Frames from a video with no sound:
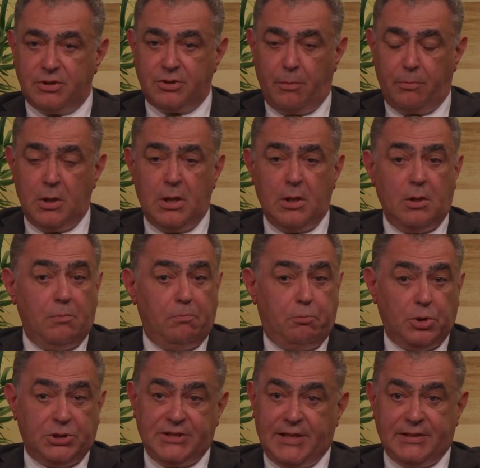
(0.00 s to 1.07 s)
So
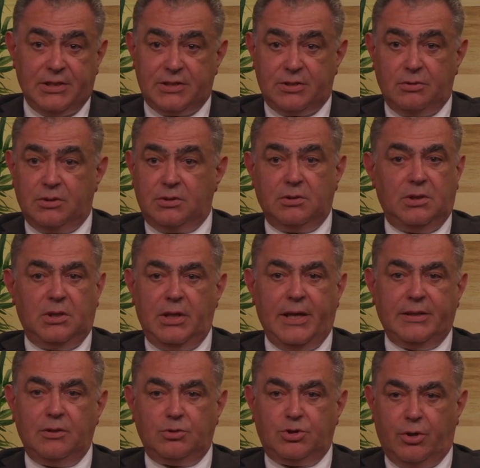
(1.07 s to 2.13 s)
Putin understood he
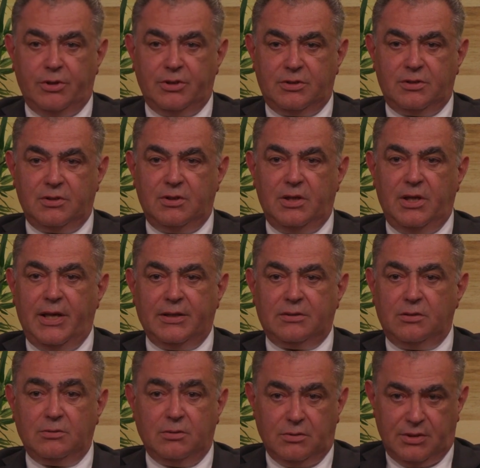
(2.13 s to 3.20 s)
had no choice. He had
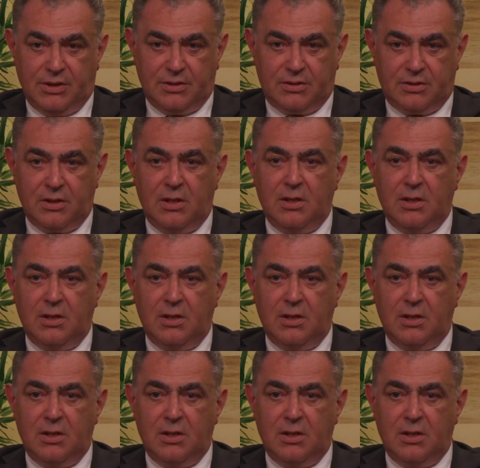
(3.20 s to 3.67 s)
to do this.